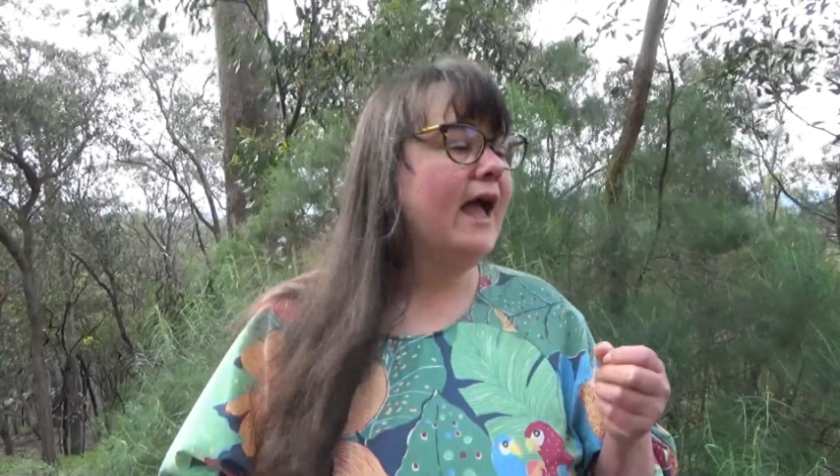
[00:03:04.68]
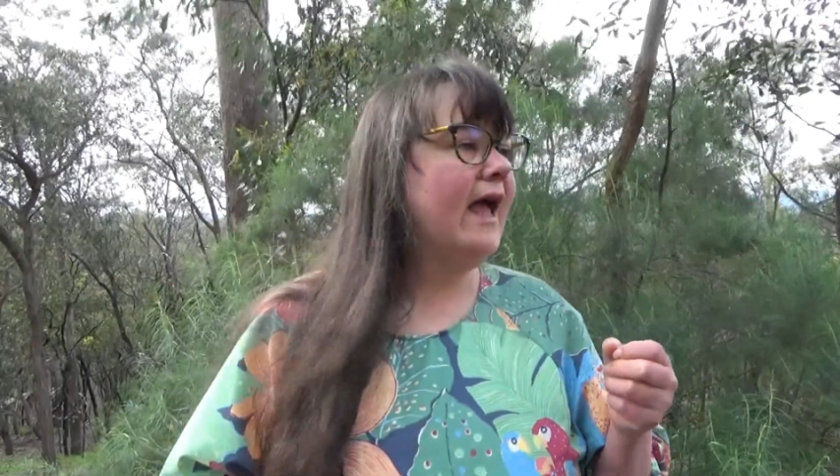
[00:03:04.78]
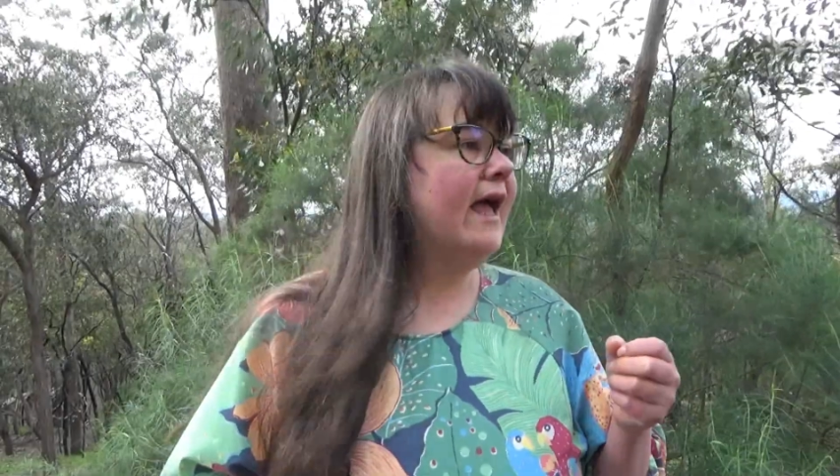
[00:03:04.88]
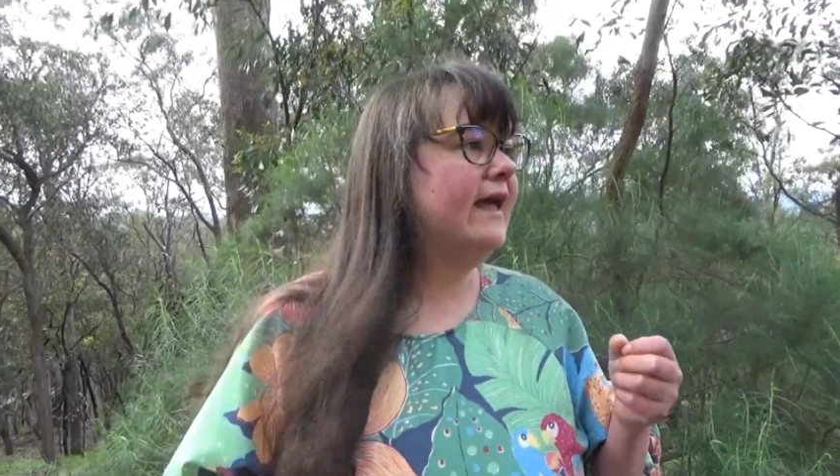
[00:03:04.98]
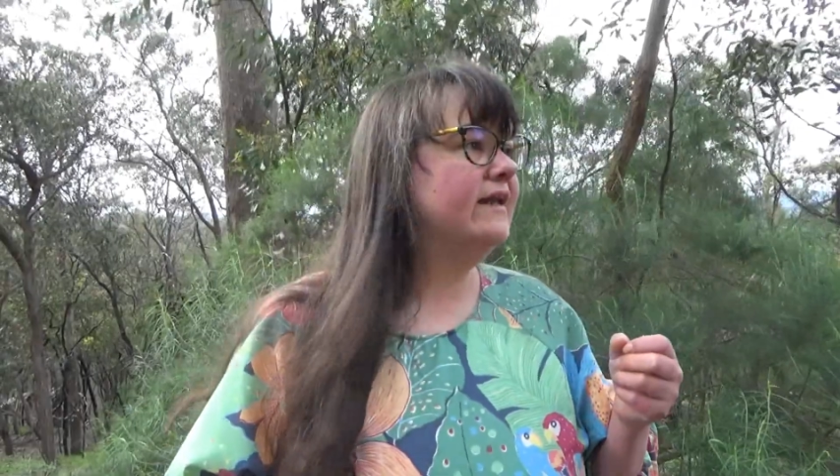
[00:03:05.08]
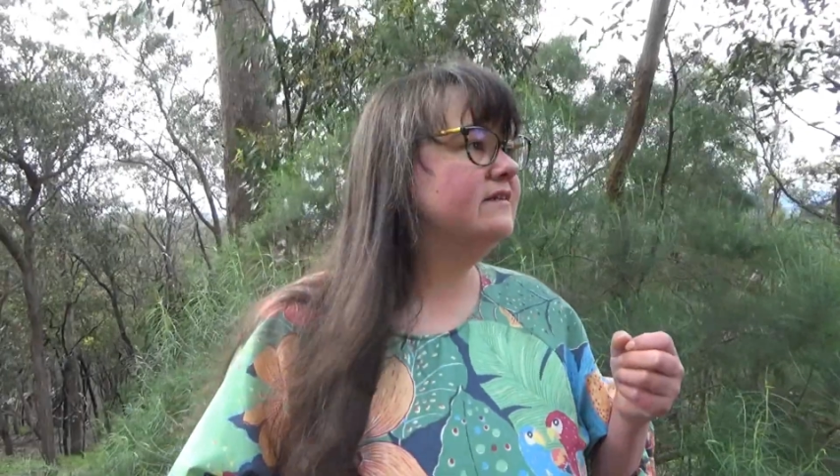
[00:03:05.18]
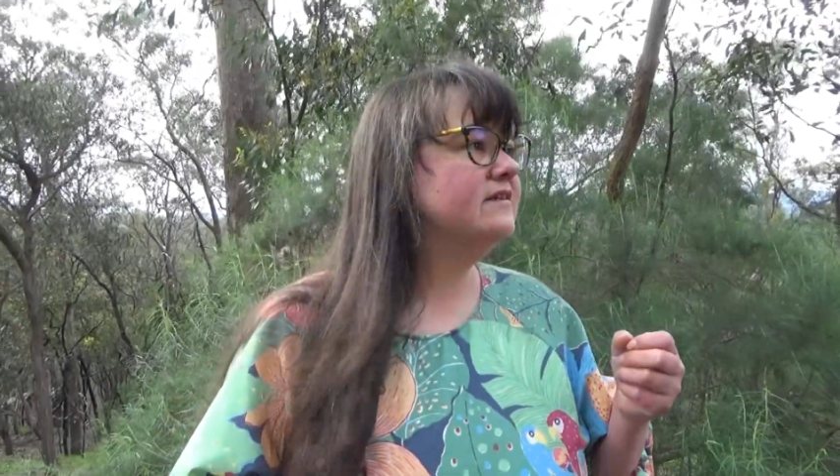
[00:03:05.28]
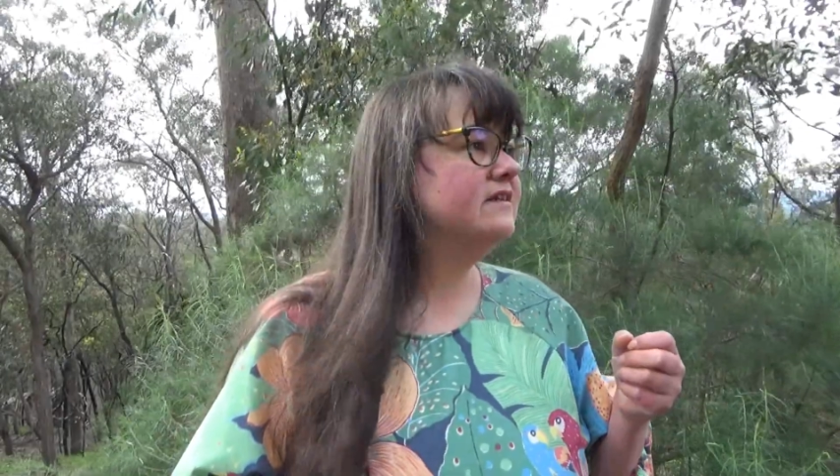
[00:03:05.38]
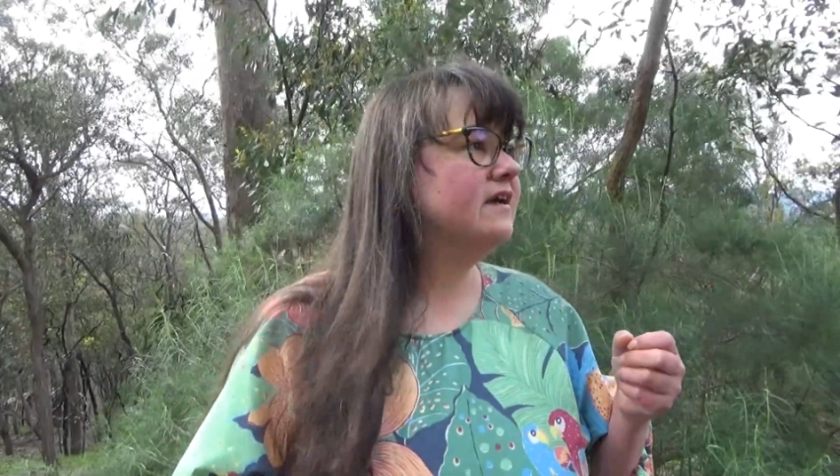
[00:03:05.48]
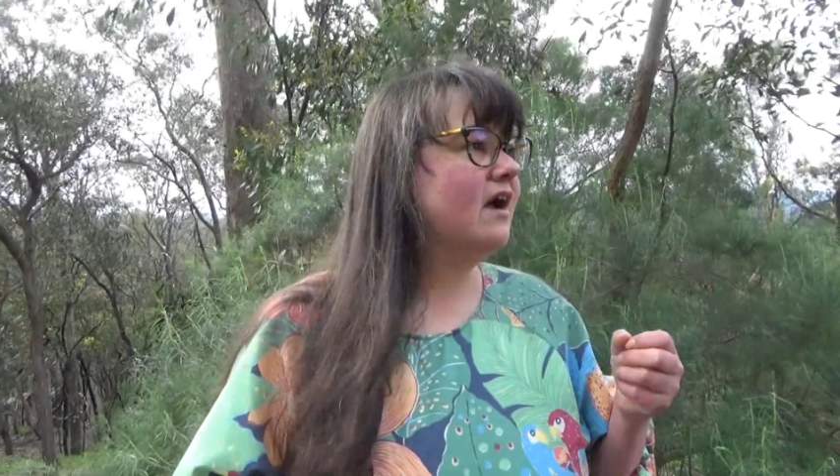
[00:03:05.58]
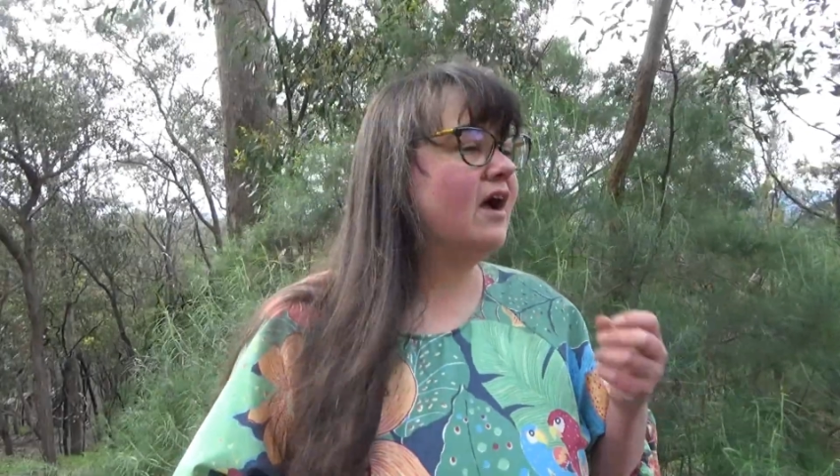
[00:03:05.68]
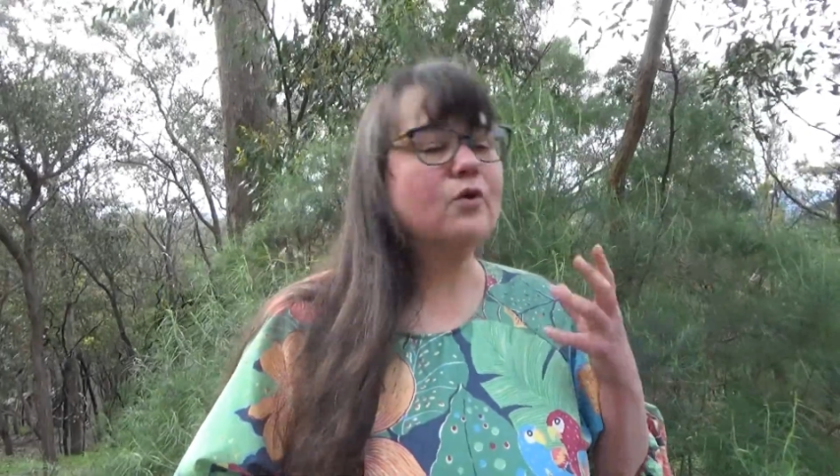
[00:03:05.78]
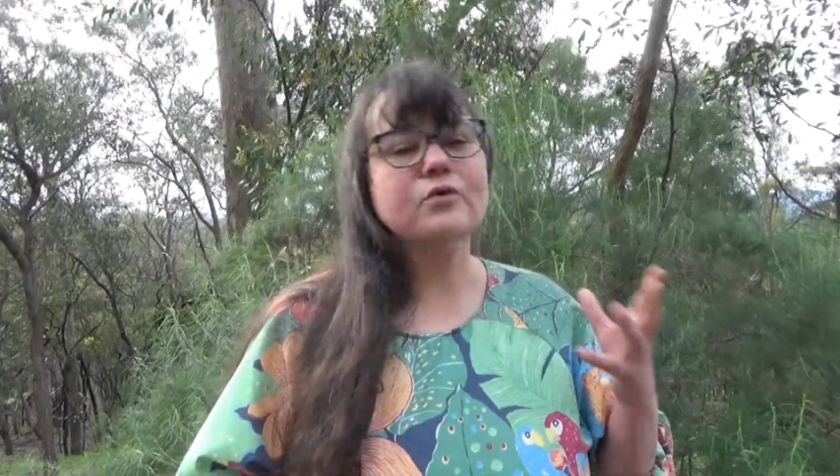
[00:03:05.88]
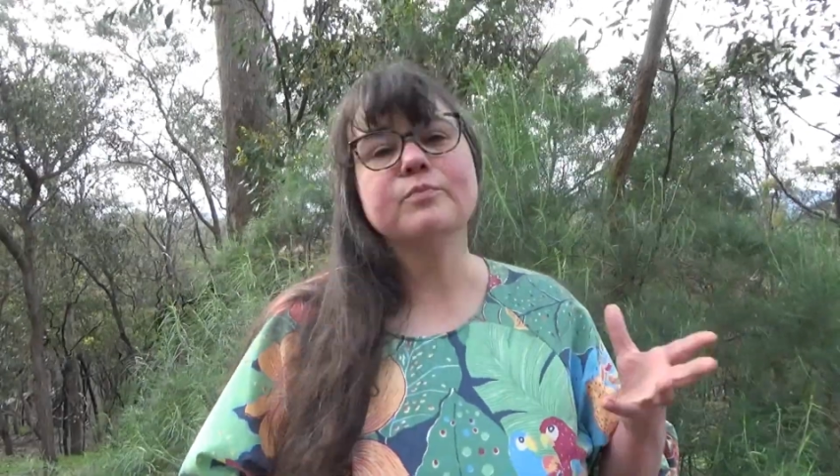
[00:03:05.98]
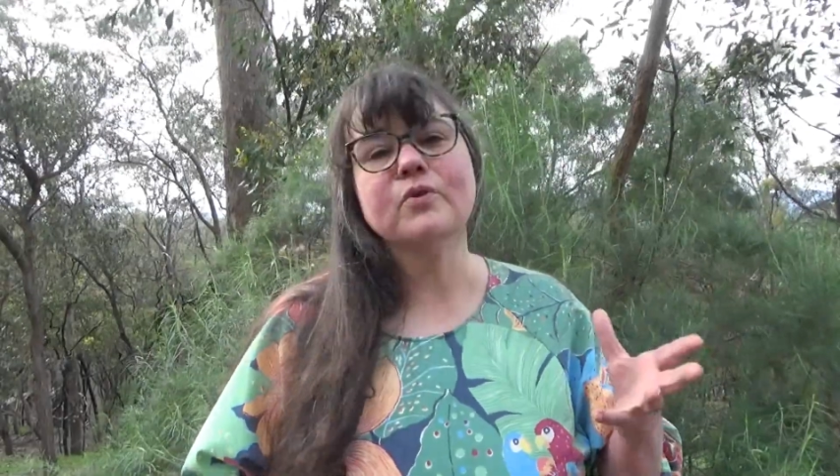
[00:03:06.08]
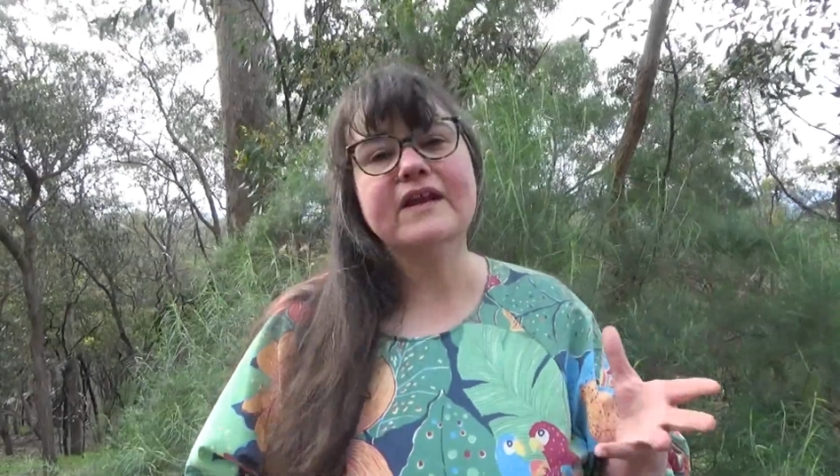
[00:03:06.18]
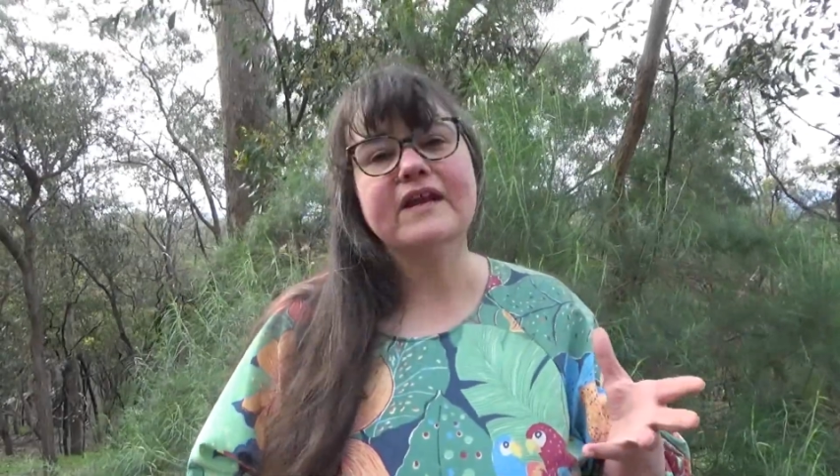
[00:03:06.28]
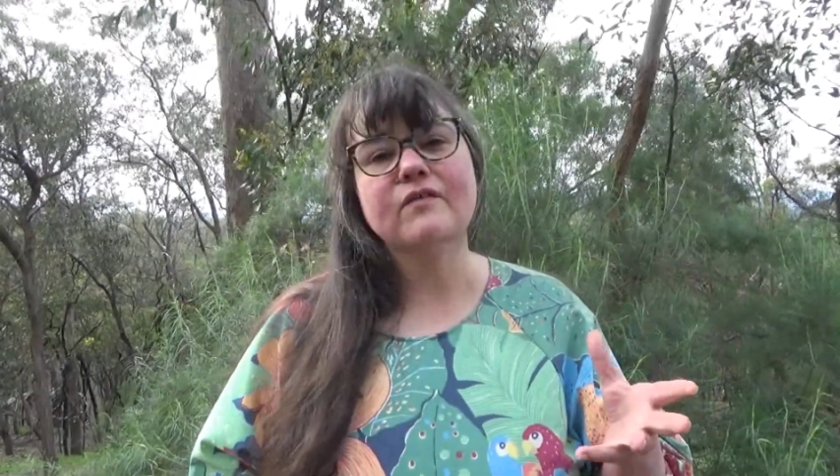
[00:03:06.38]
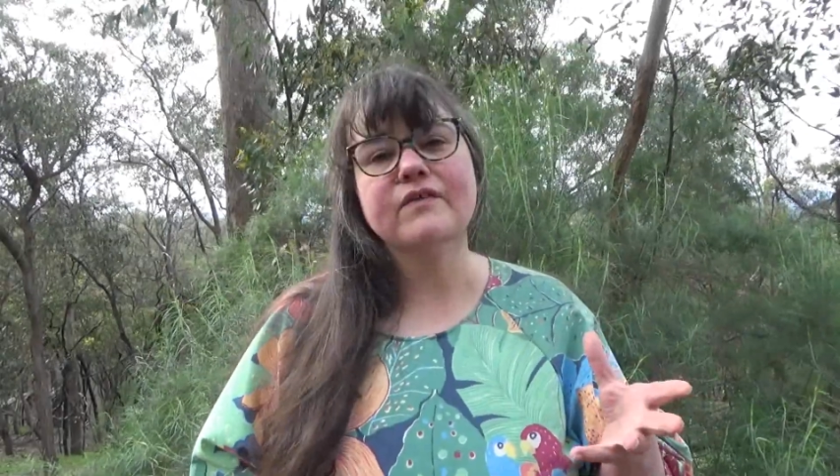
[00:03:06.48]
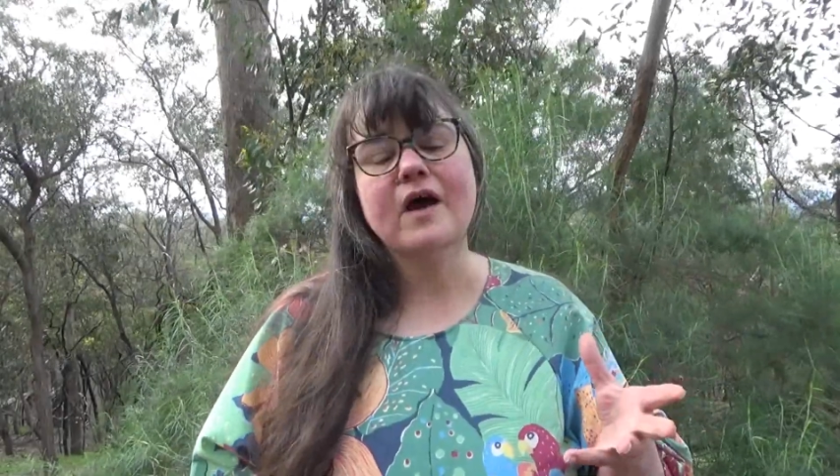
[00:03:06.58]
And I couldn't pull
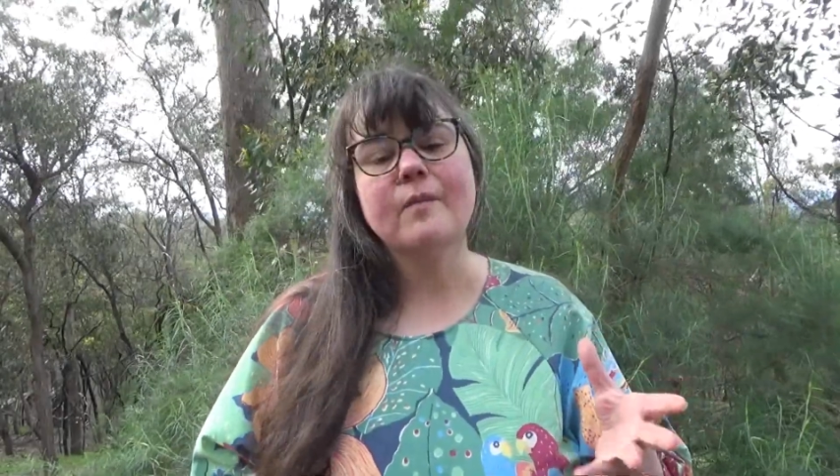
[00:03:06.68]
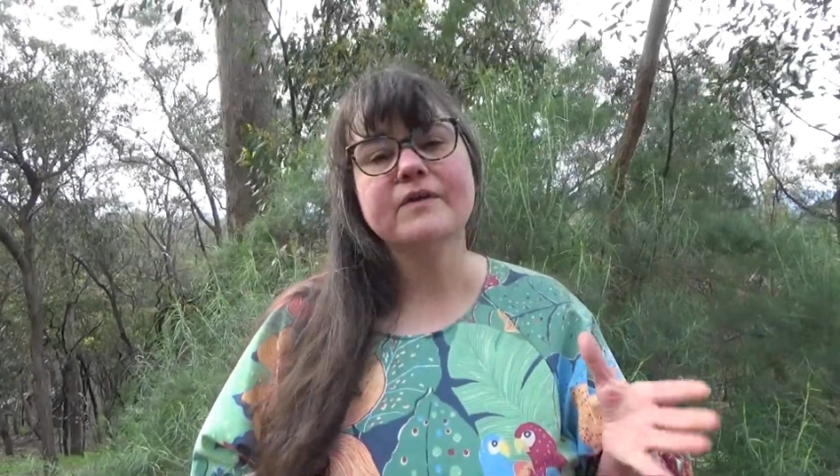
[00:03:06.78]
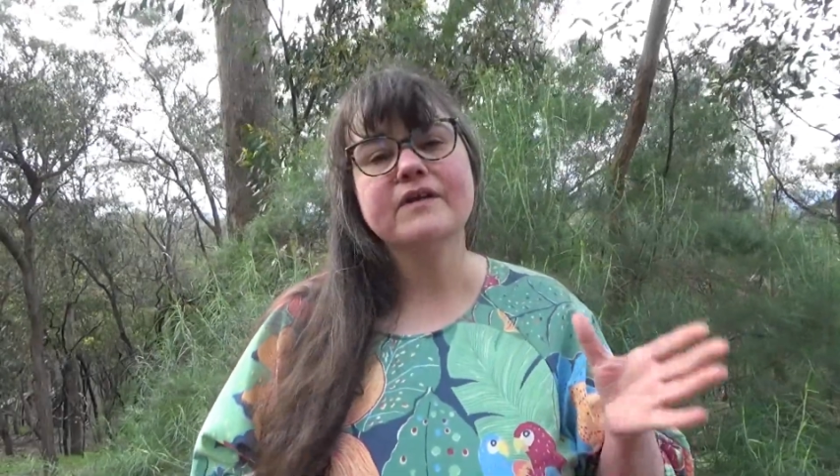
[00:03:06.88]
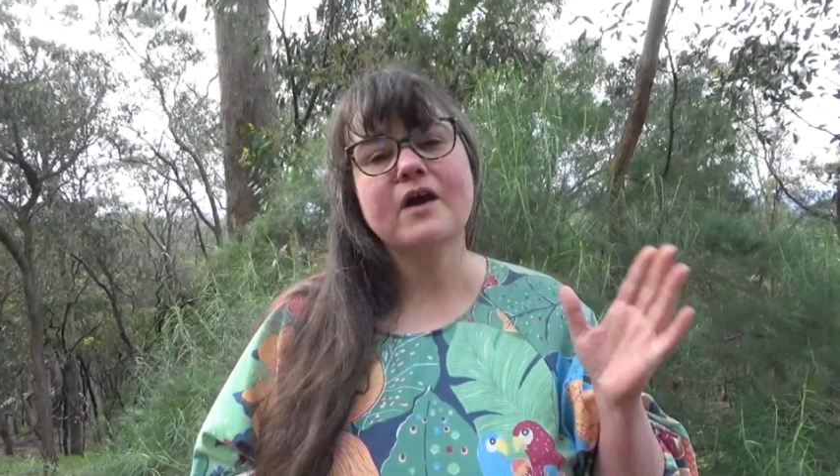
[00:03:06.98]
any of it up.